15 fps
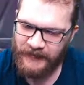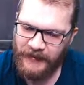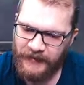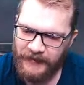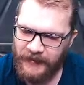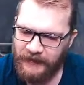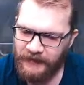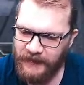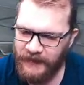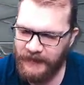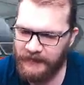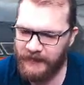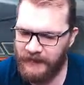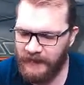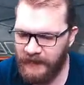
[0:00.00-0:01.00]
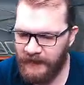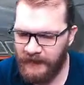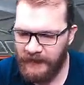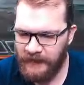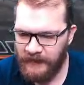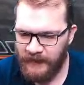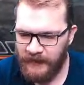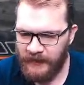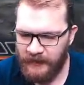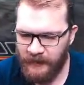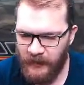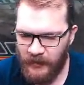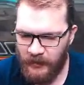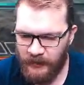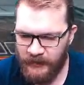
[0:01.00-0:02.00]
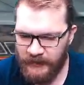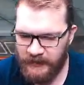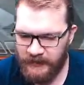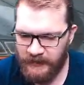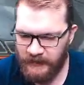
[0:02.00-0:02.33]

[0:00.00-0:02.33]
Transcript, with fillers: cut out that moment.